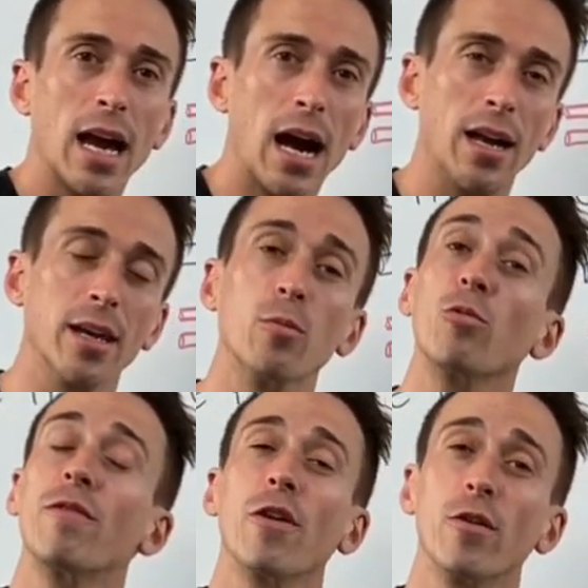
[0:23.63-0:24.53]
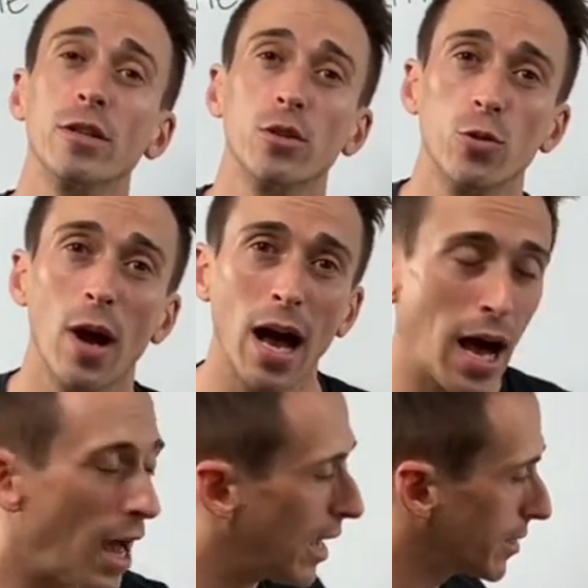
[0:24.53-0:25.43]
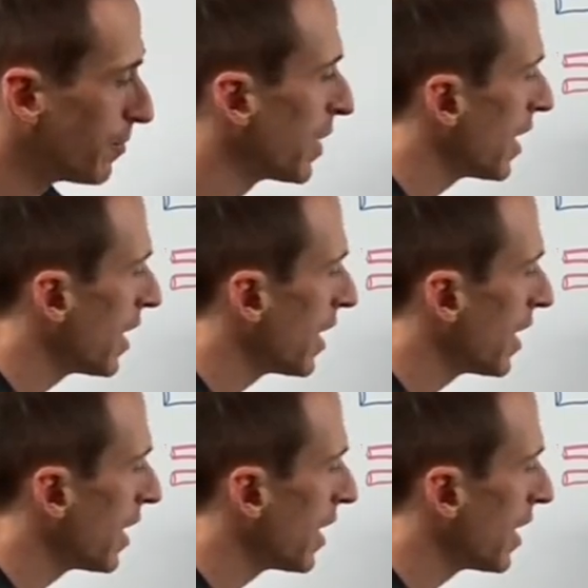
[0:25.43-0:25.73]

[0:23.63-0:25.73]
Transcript: cardium, referring to heart.